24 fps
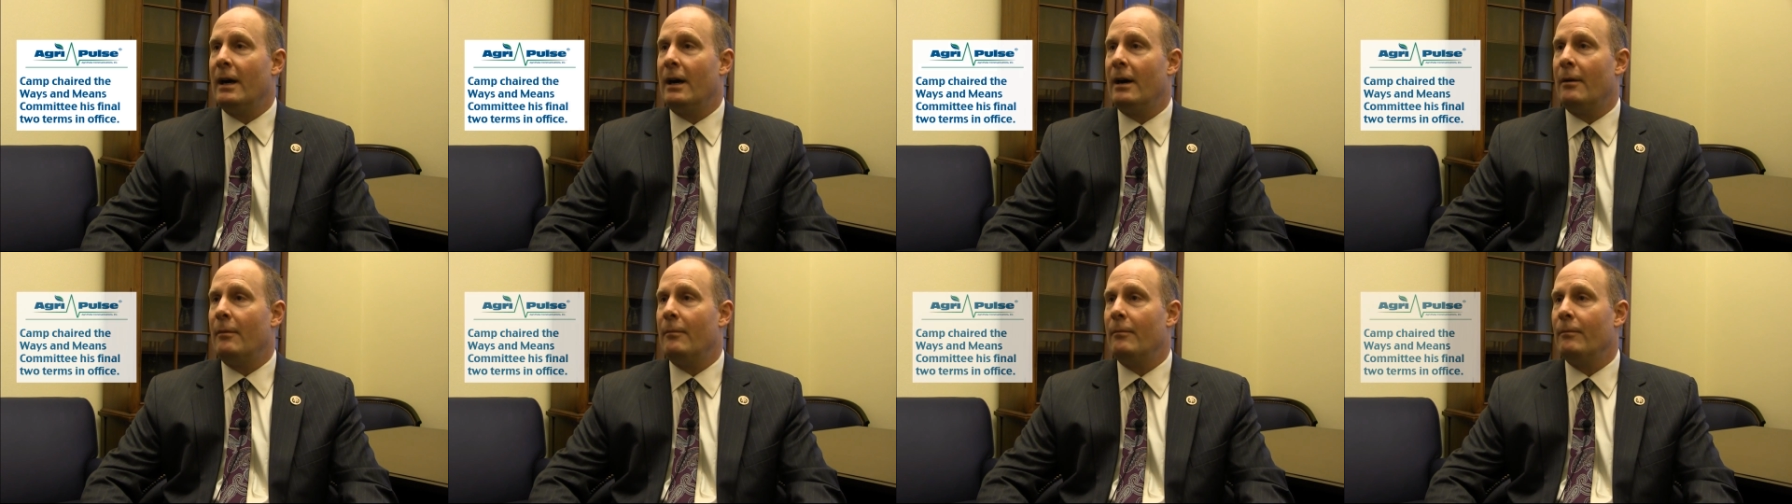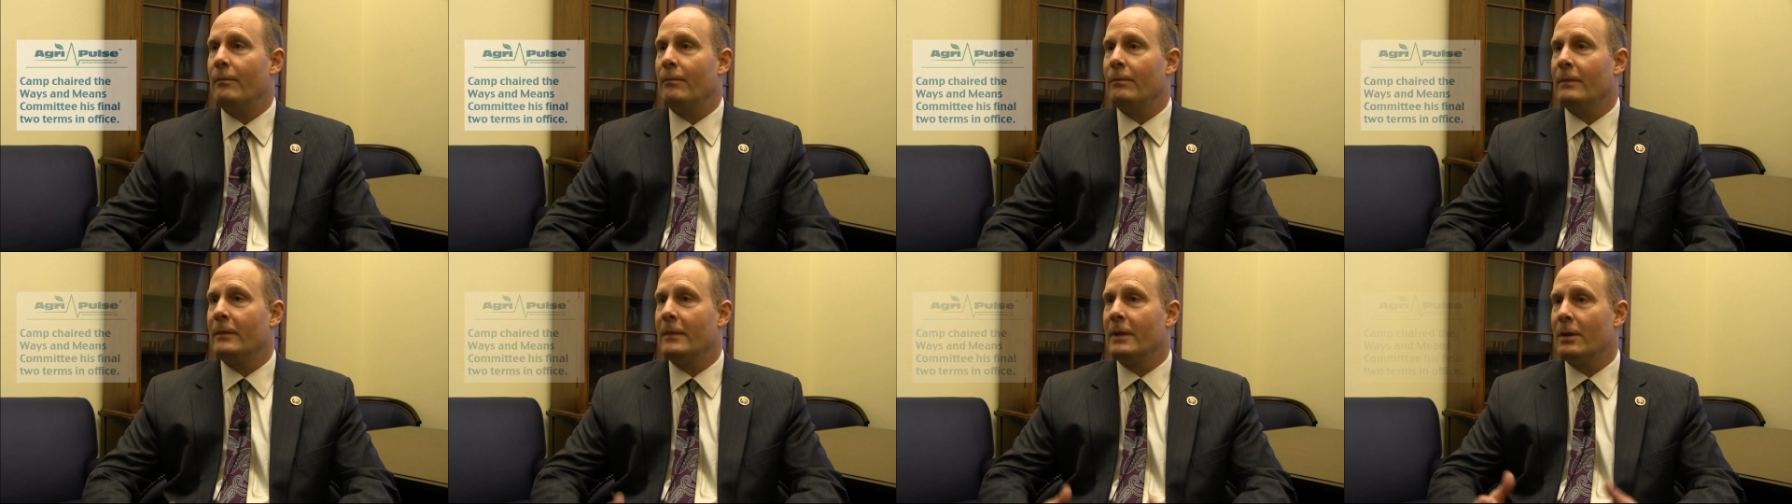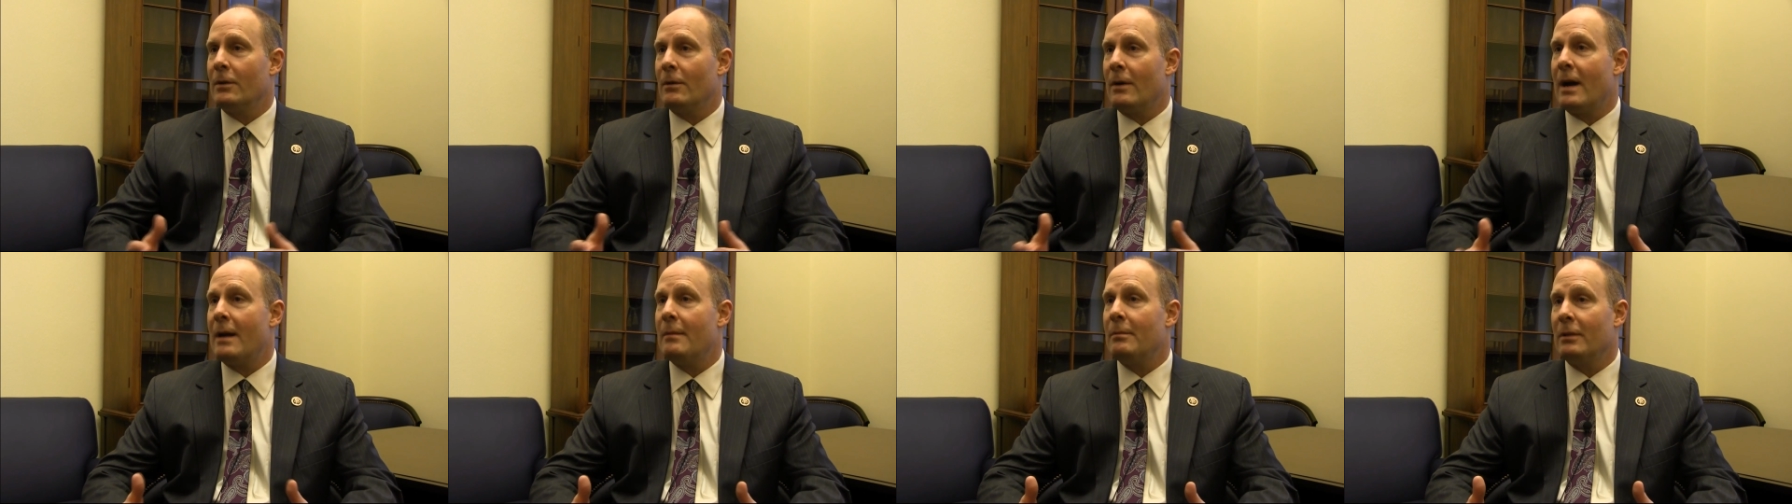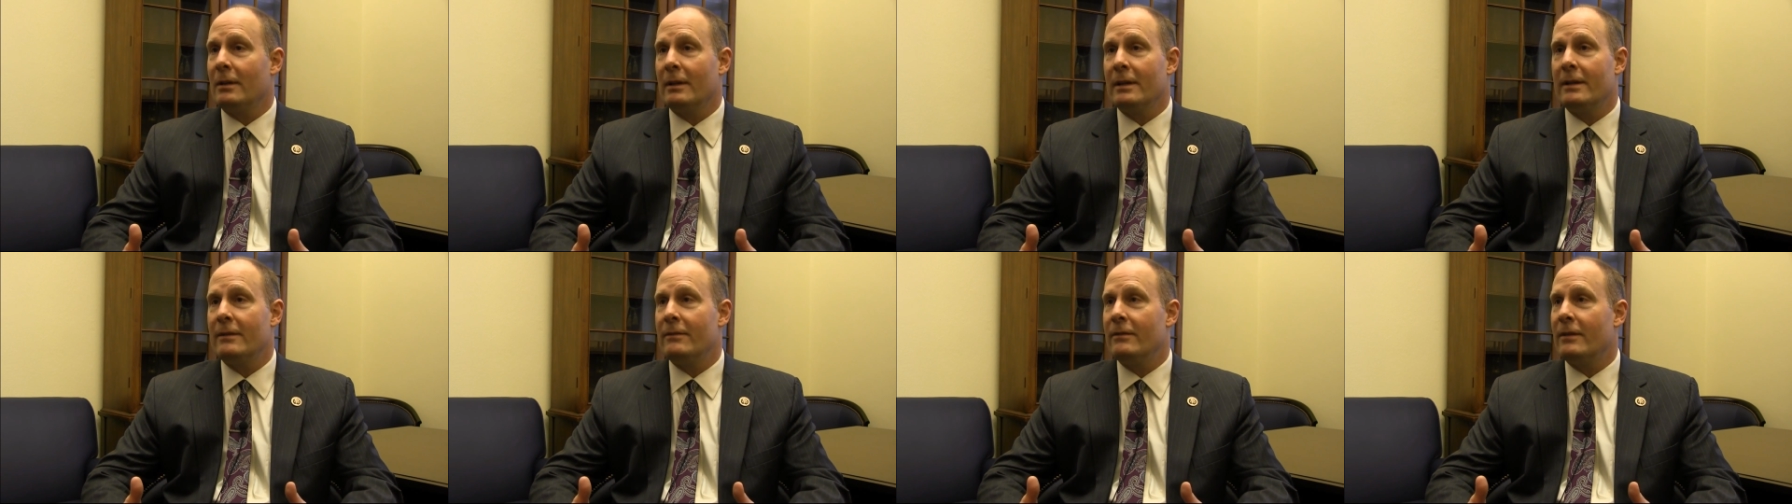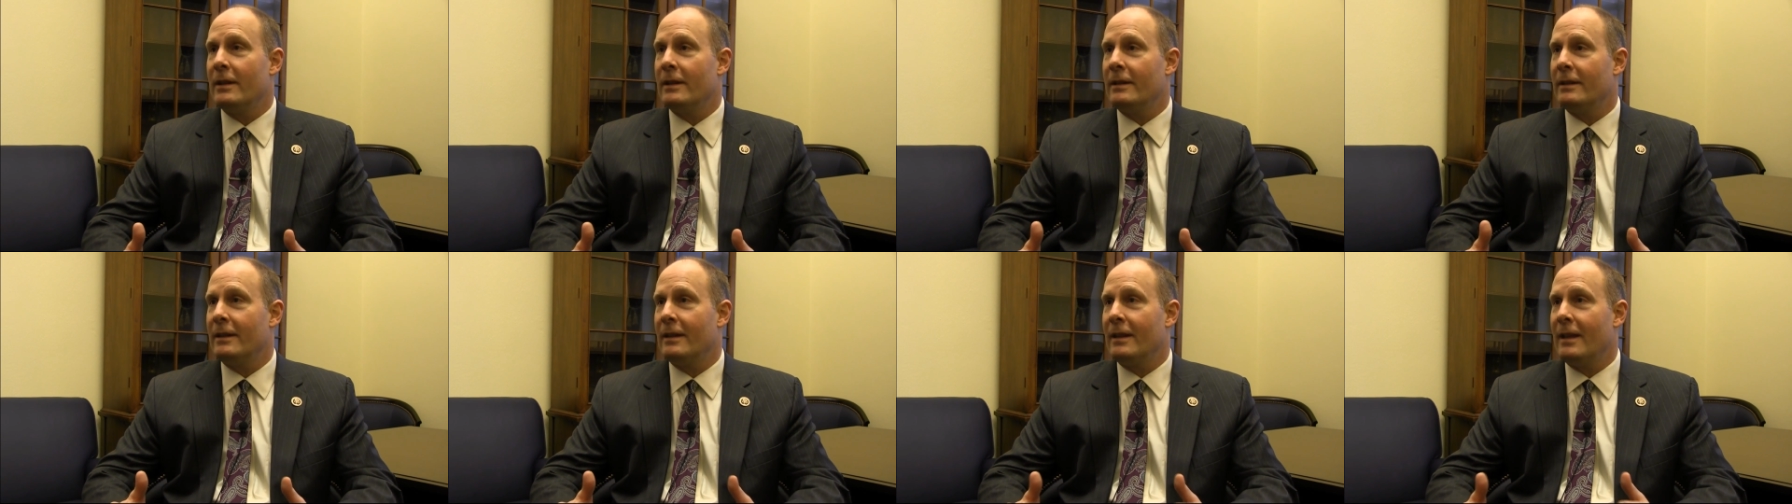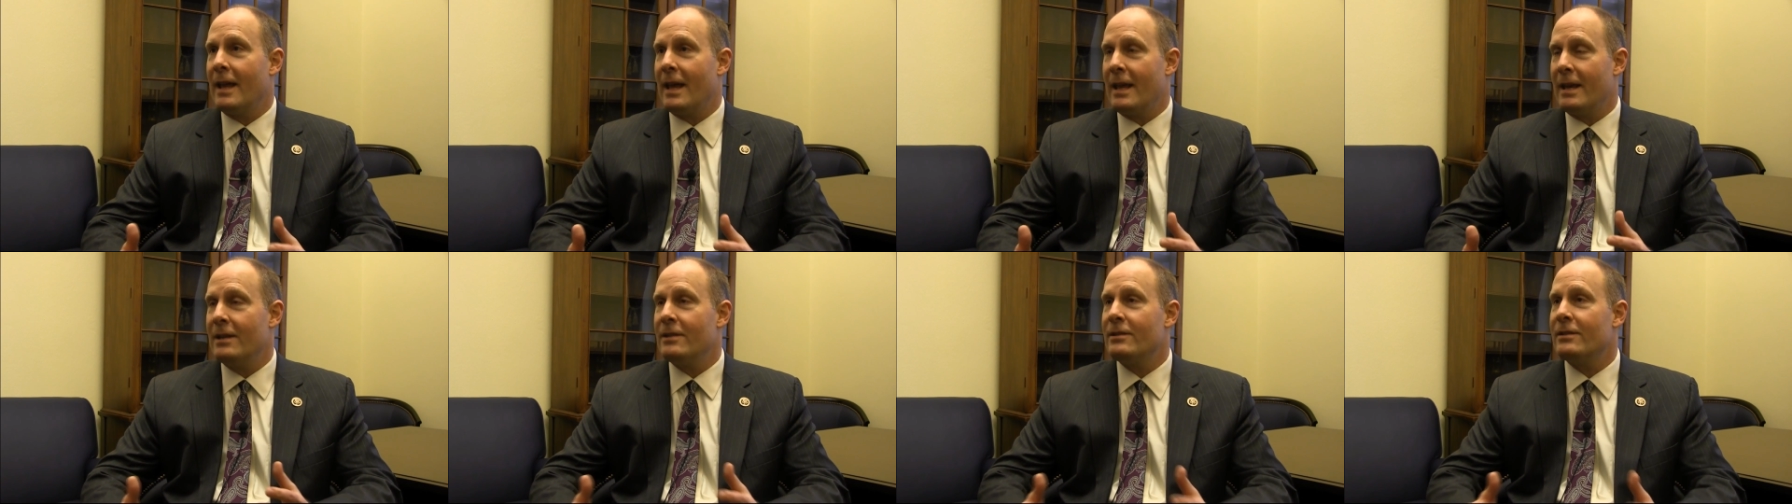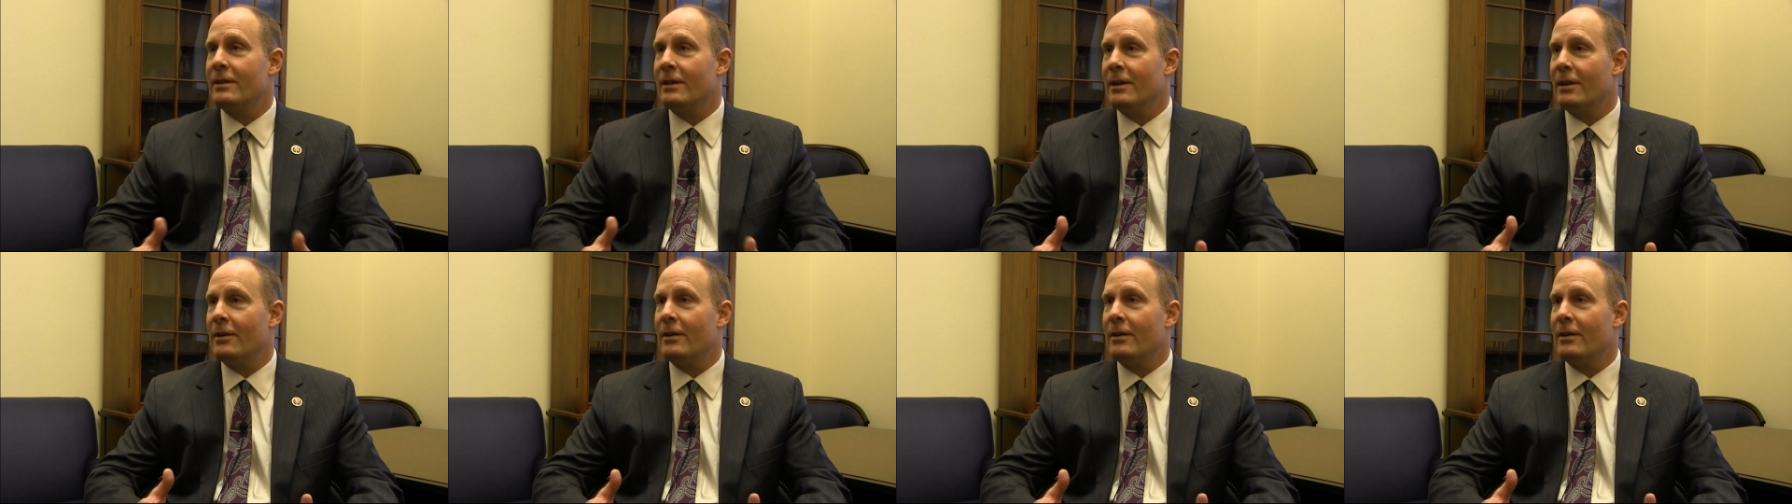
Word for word: Um, you know, I believe that that is an